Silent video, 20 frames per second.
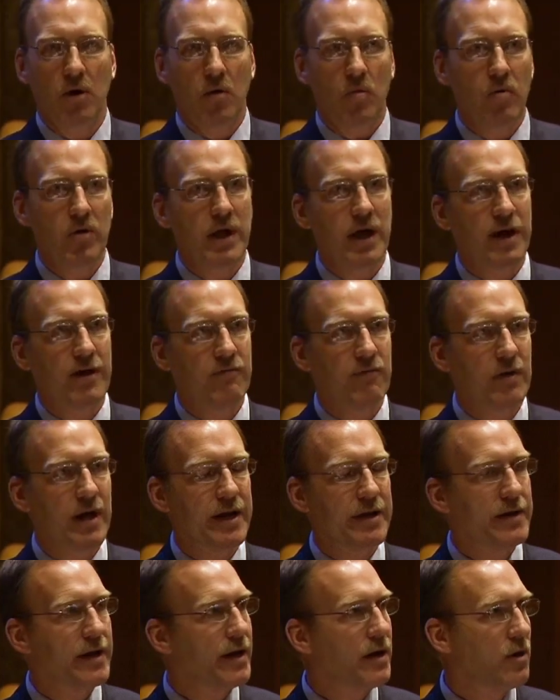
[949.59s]
We have
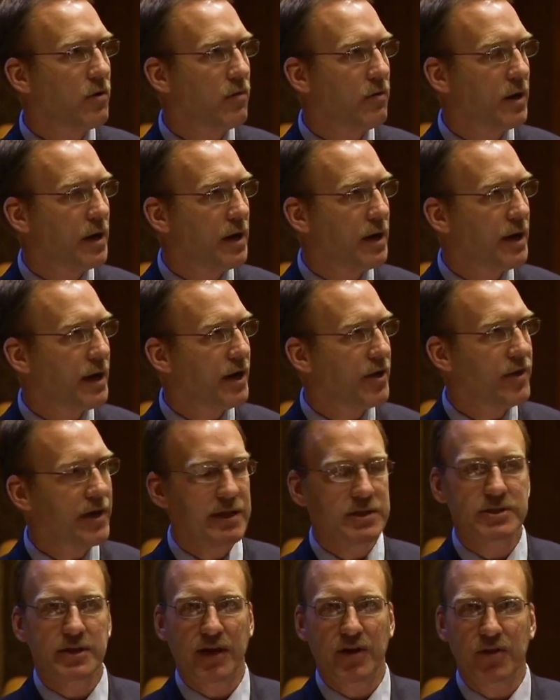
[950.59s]
right now, uh, I think
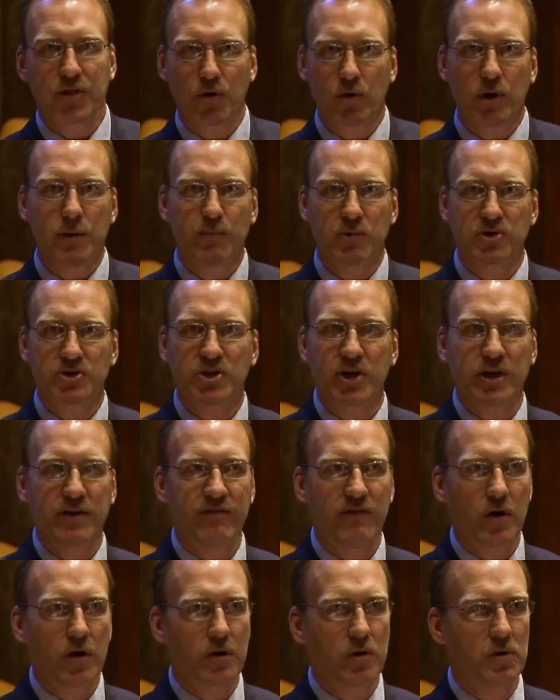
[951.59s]
it's like thirty percent
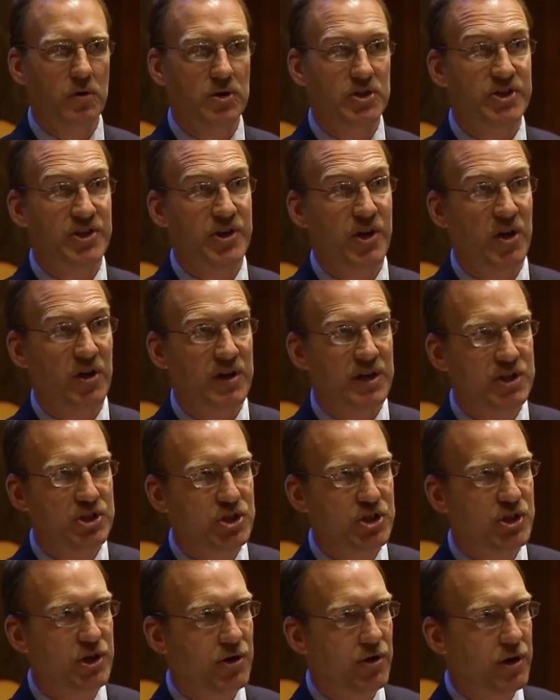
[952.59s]
of our girls in our
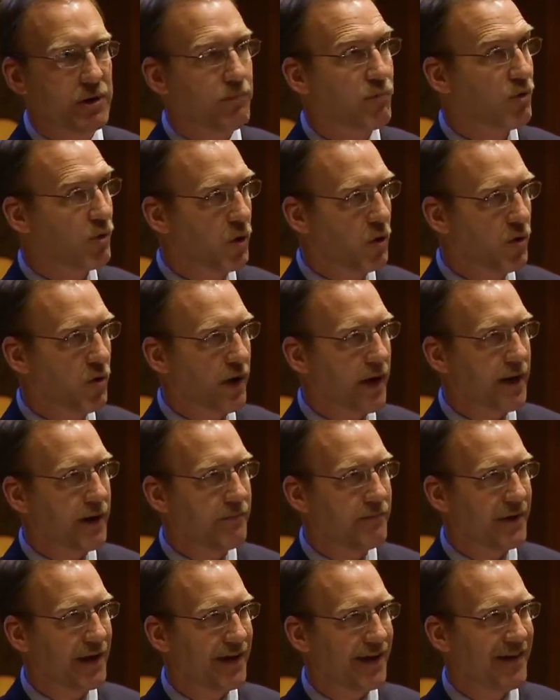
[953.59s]
engineering
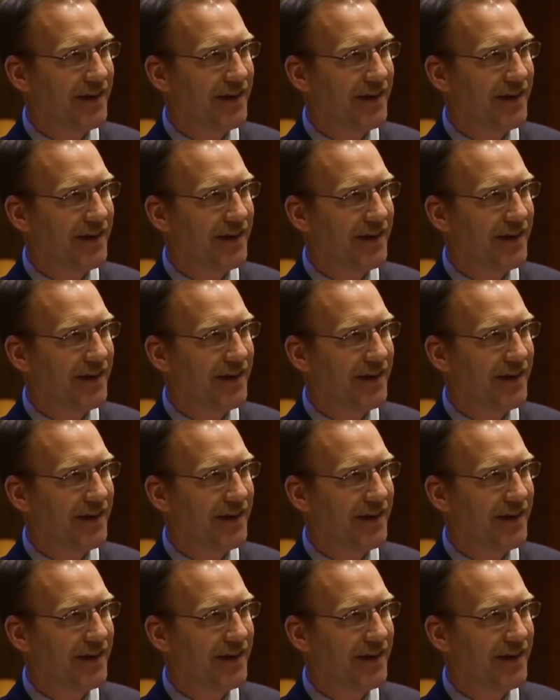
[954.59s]
program,